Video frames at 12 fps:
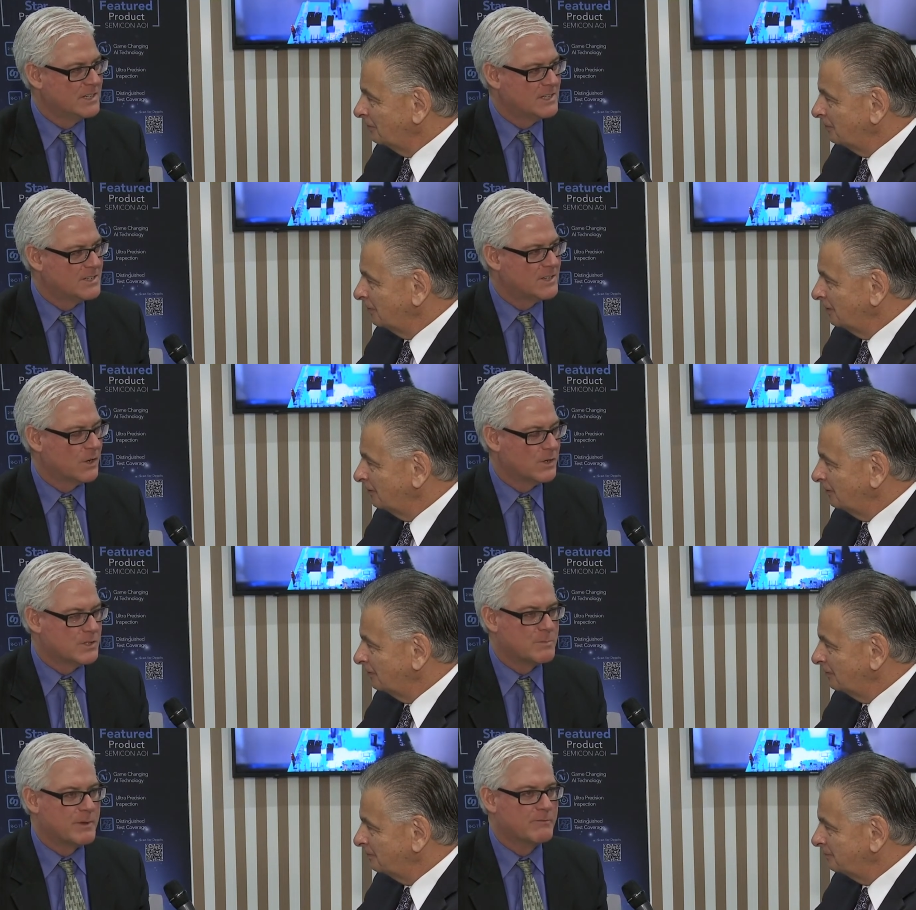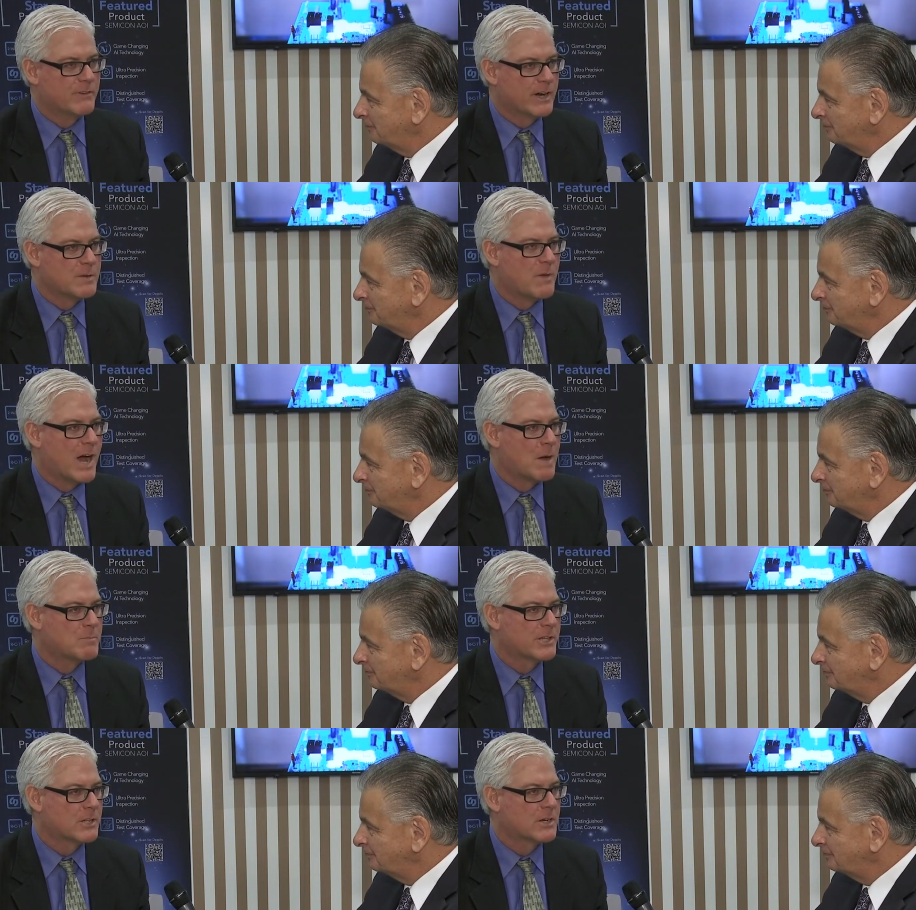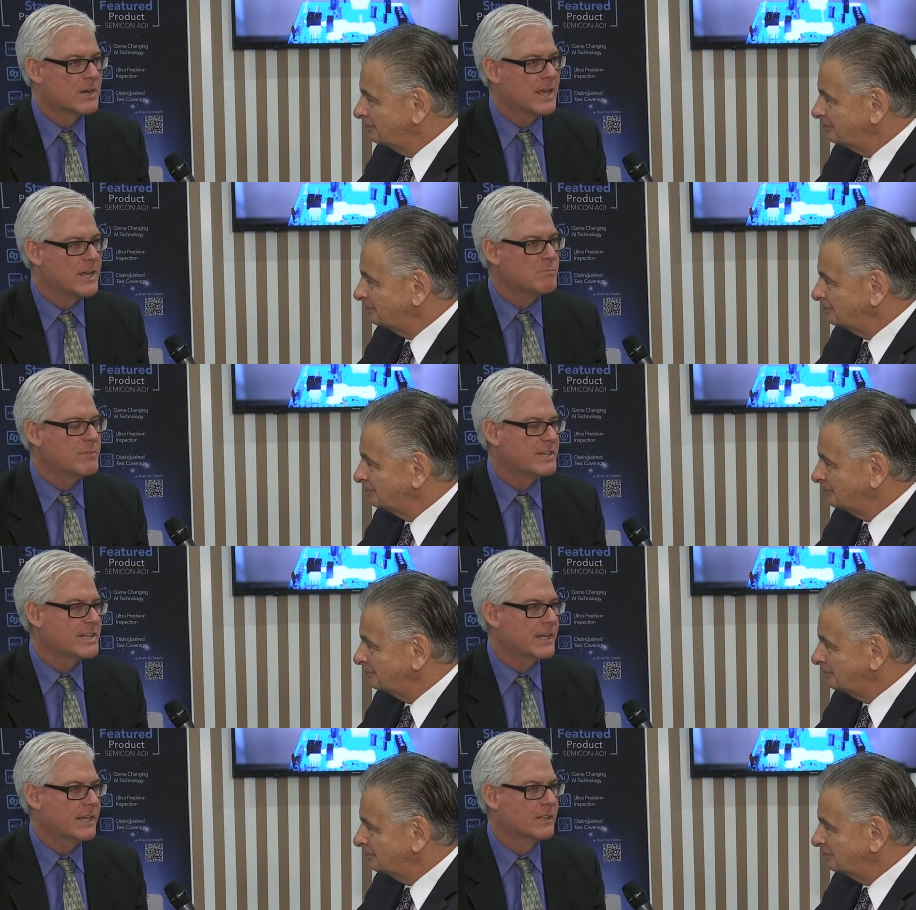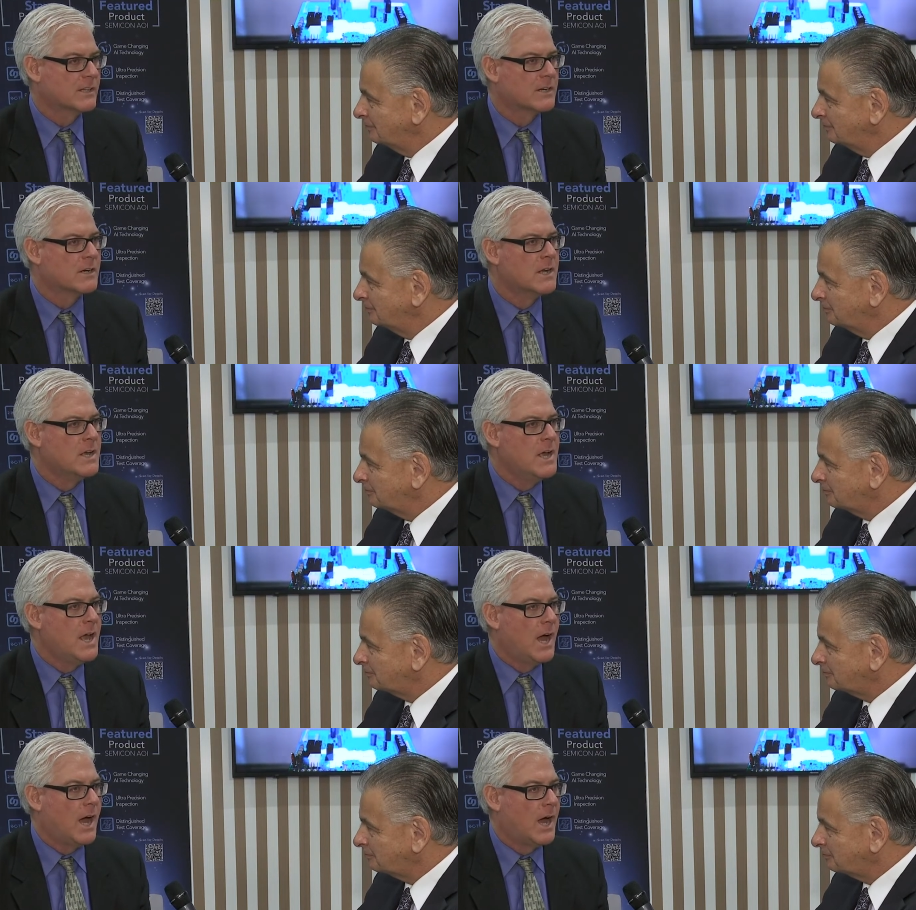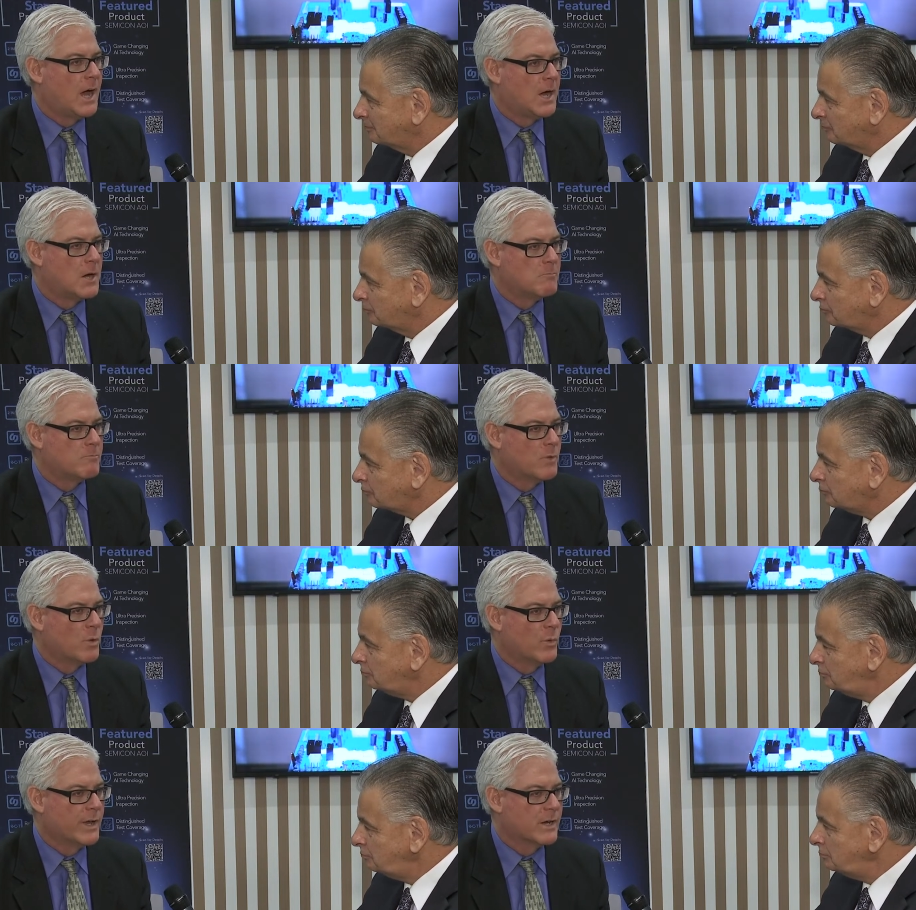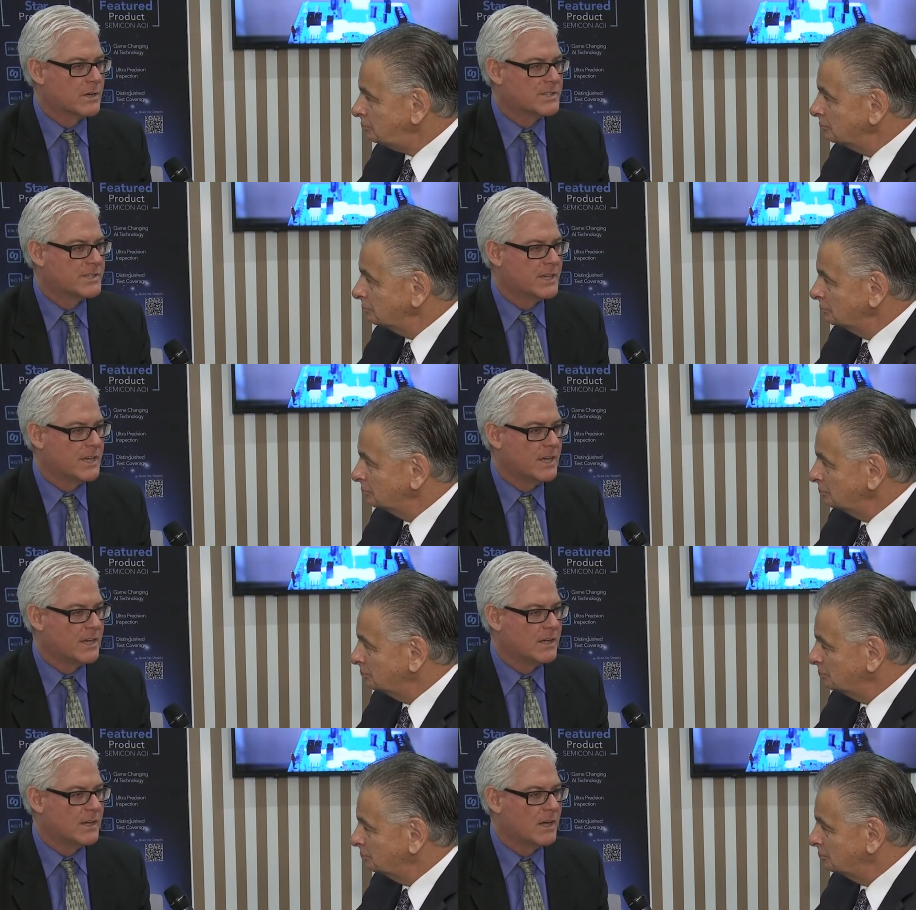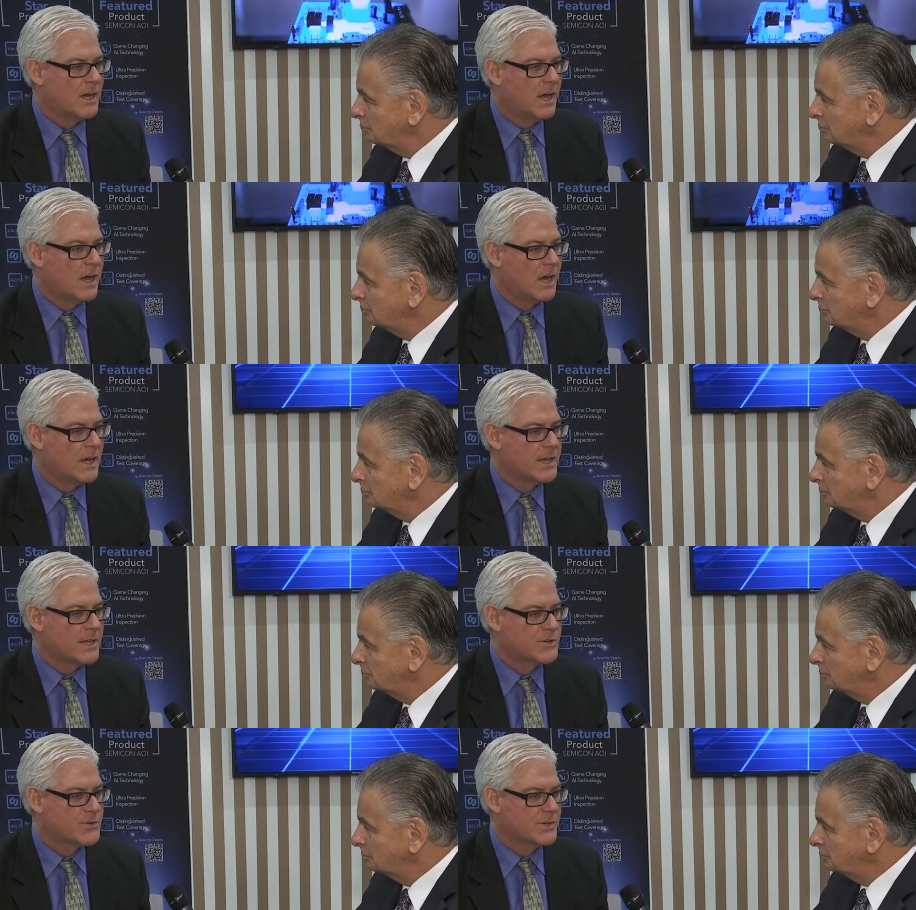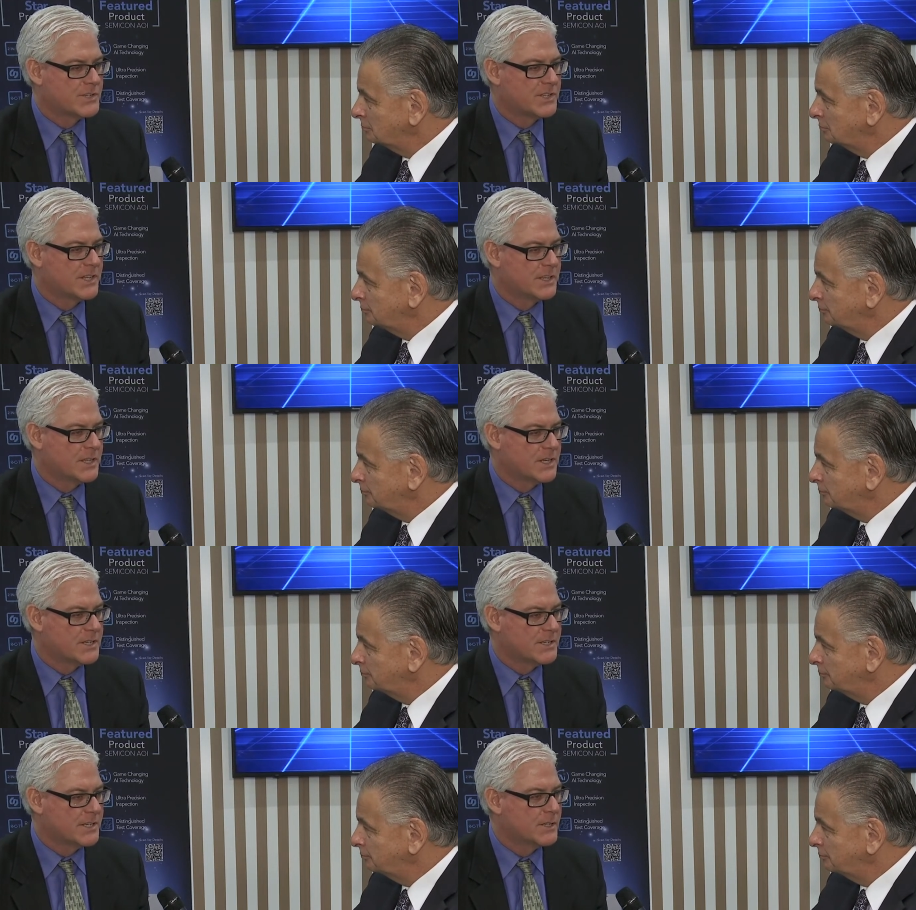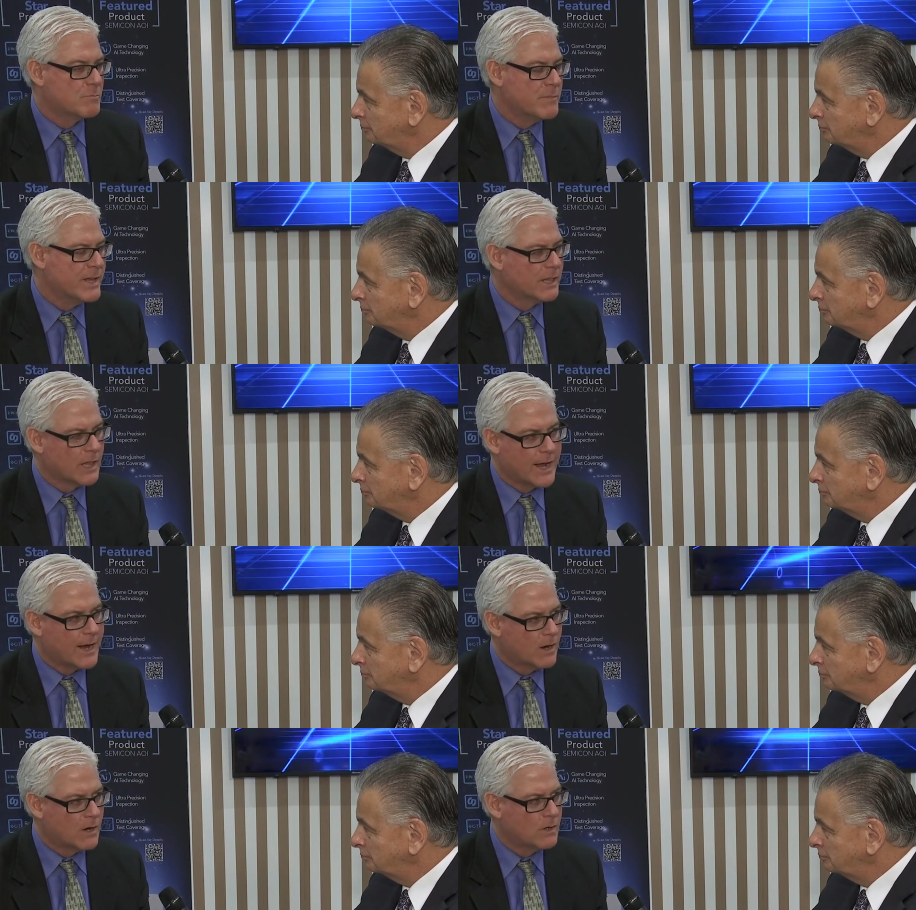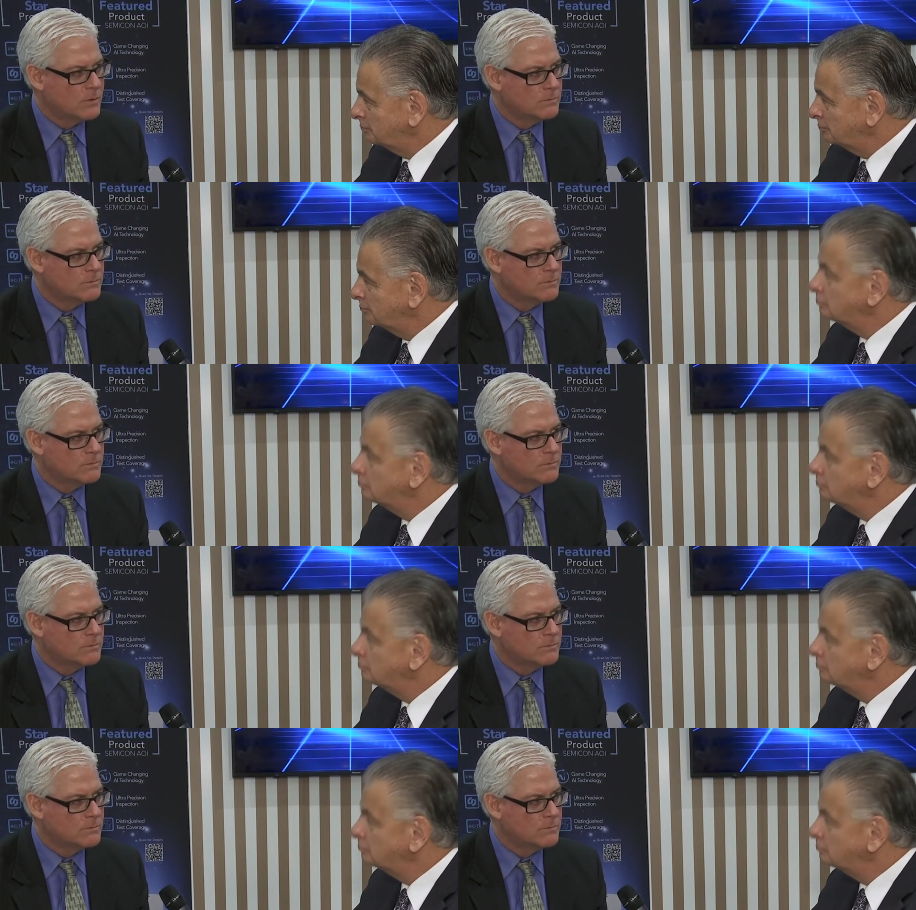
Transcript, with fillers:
Speaker 1: So it's been very popular. In particular, um, we are seeing uh, interest in this in the mil aero